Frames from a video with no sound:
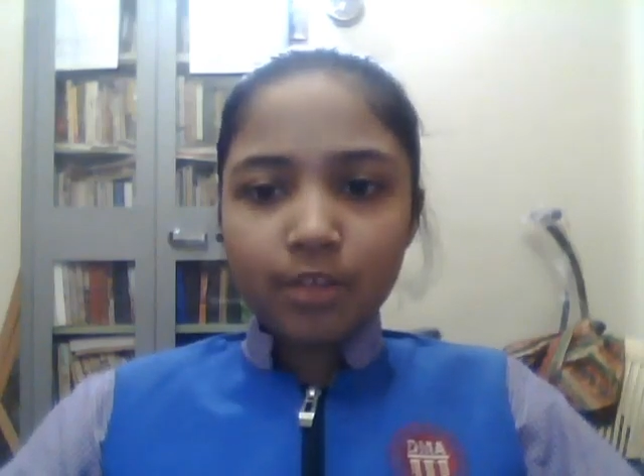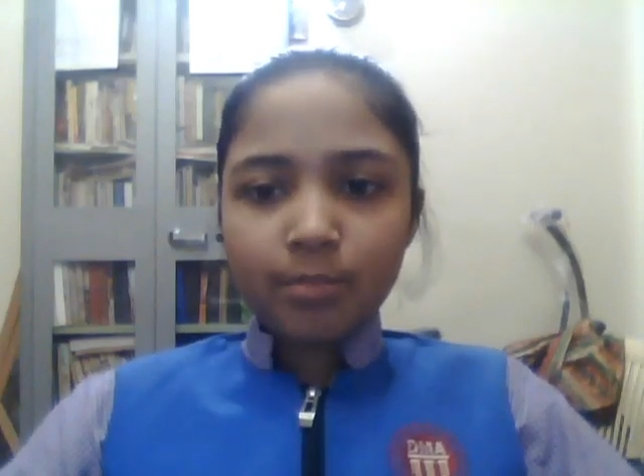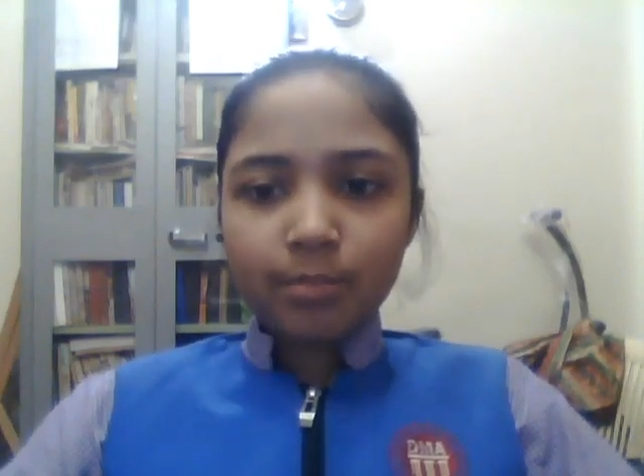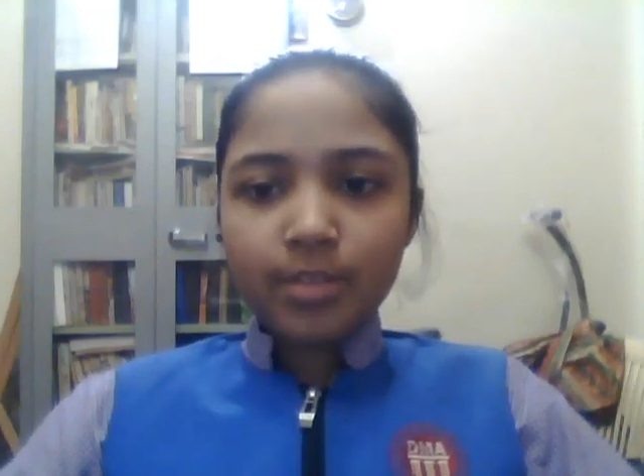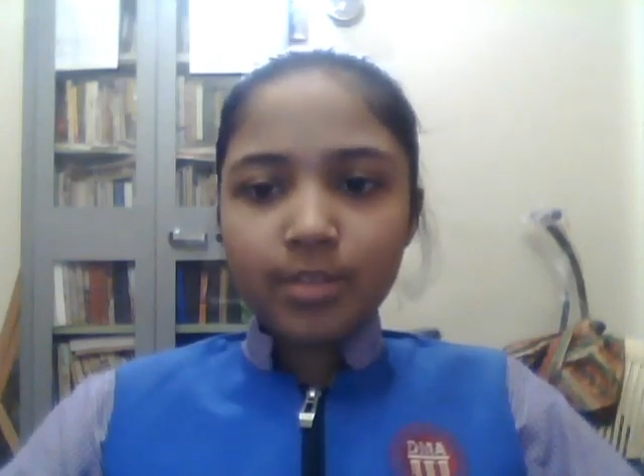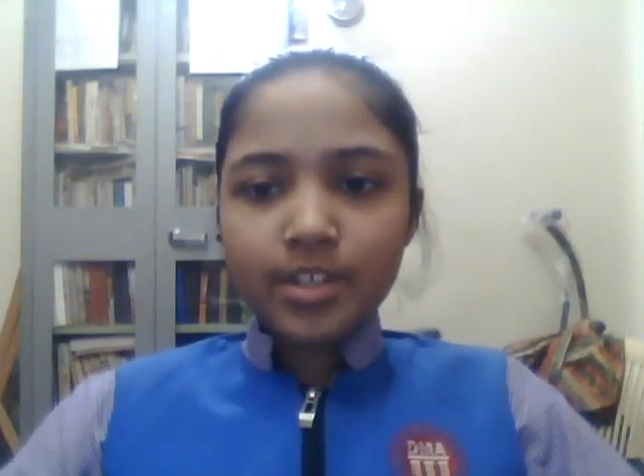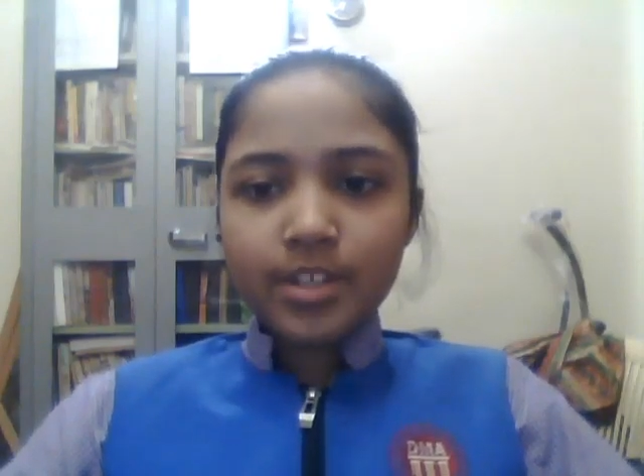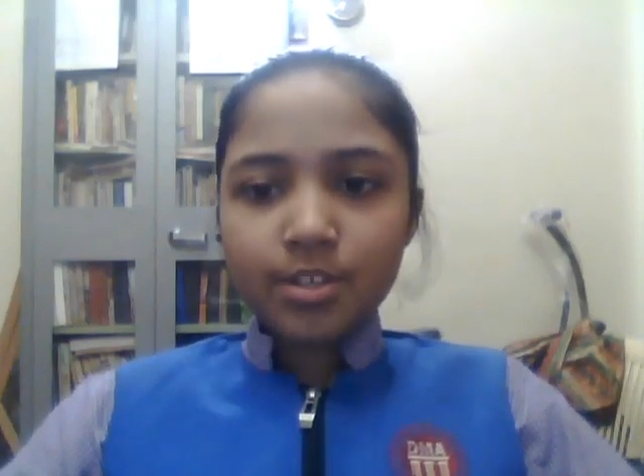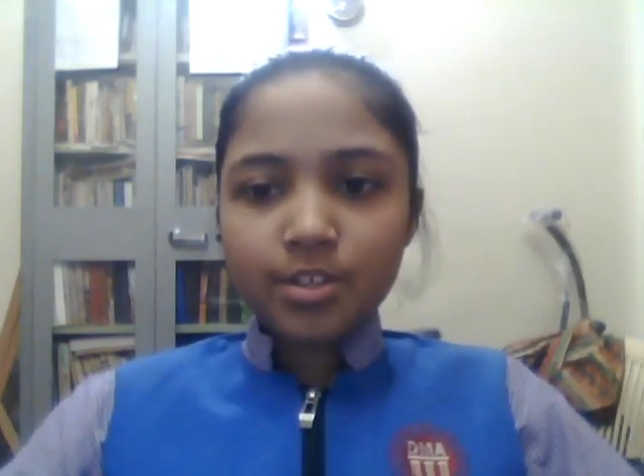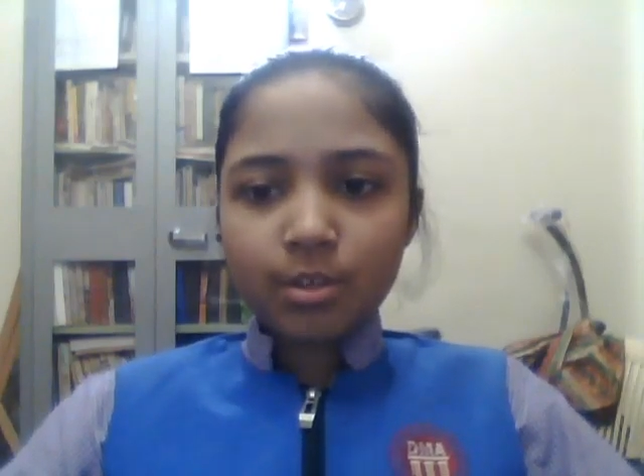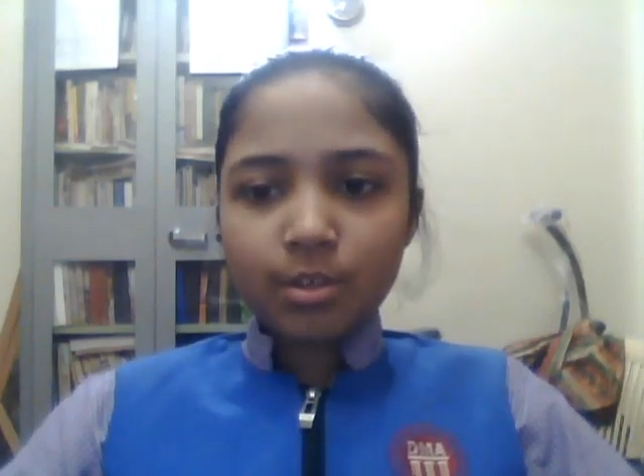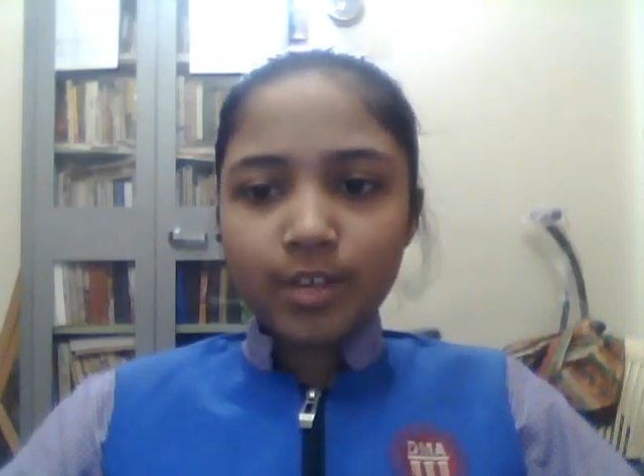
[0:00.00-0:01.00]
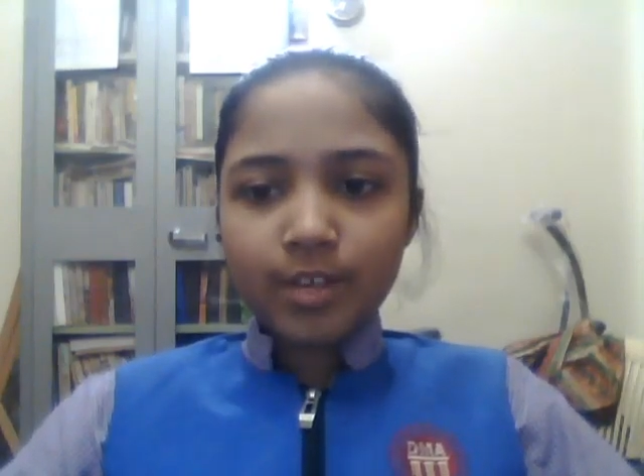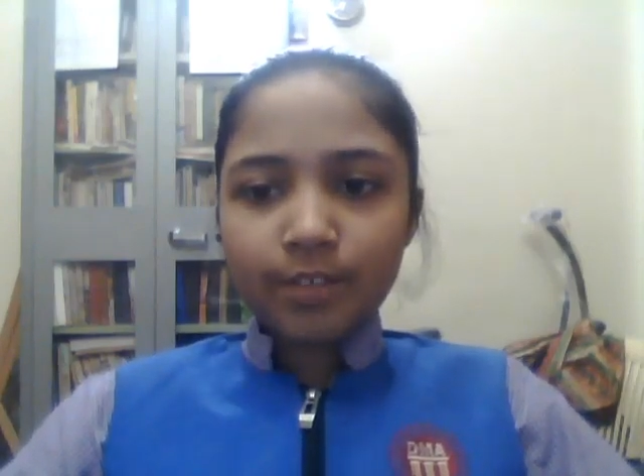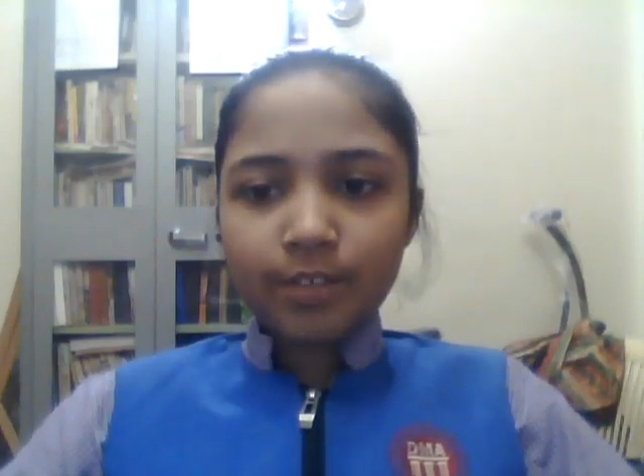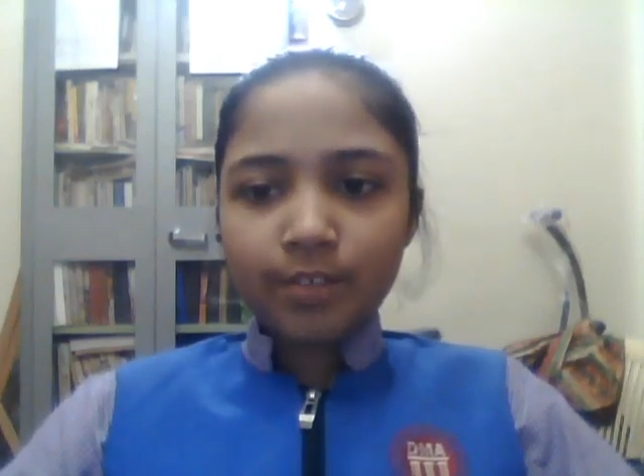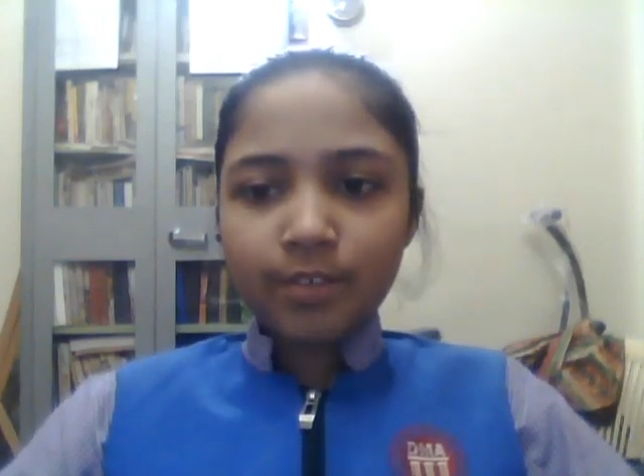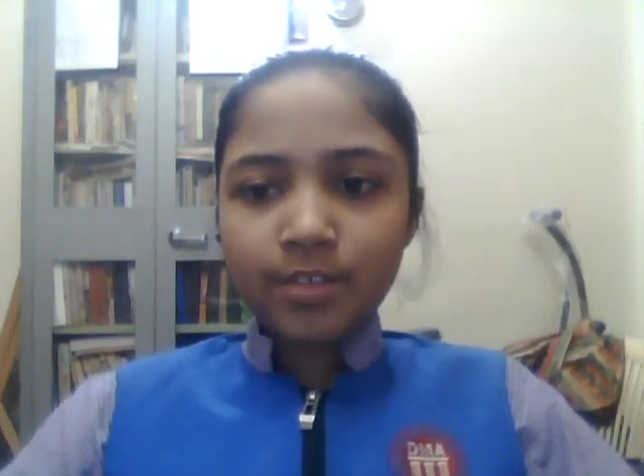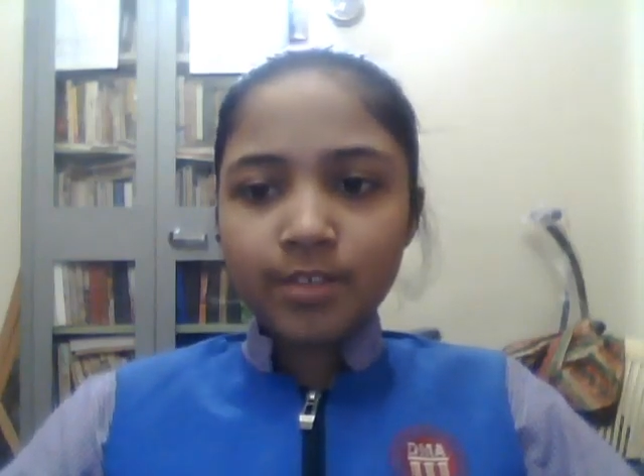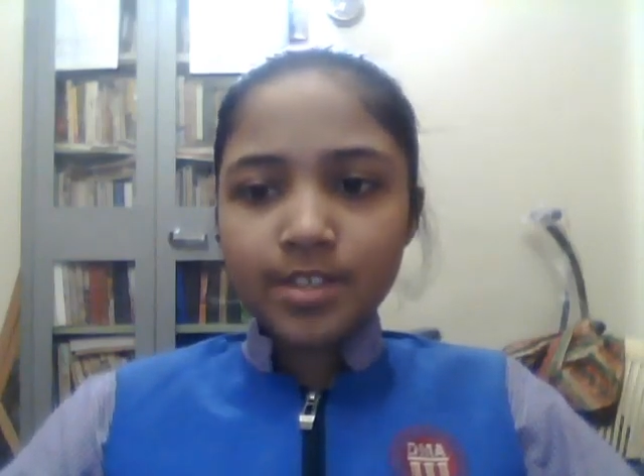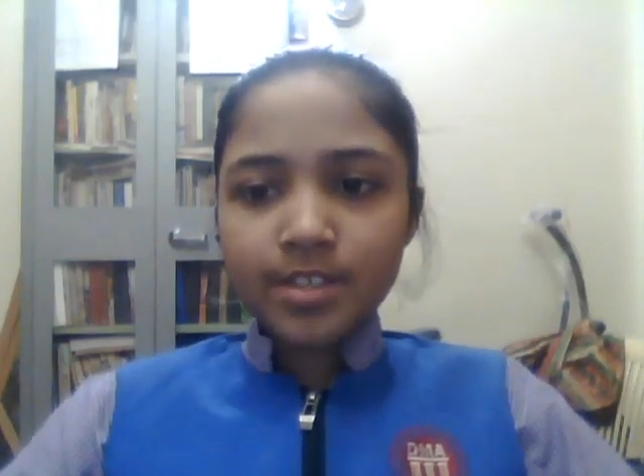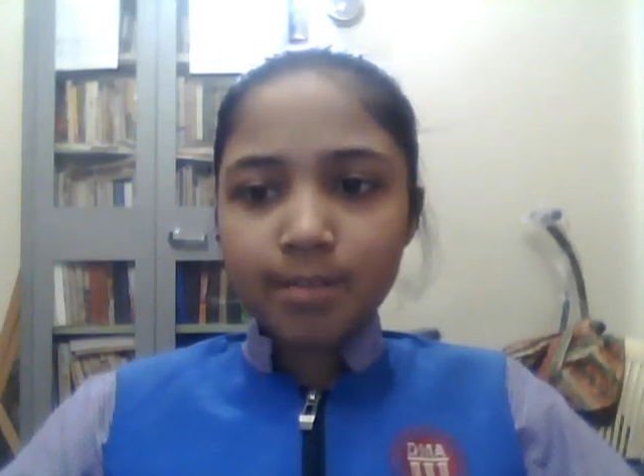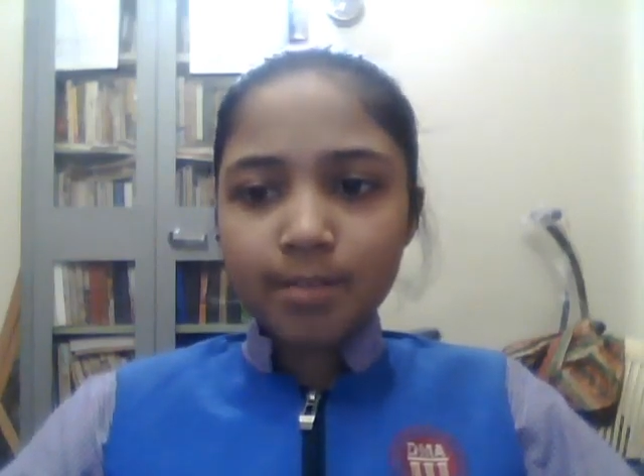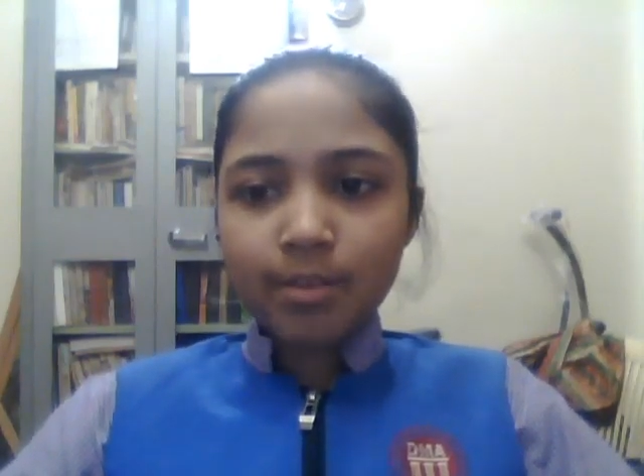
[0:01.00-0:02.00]
priest on 25th
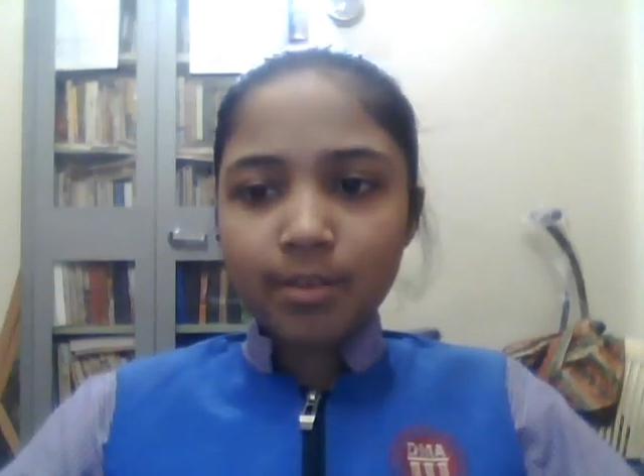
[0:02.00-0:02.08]
December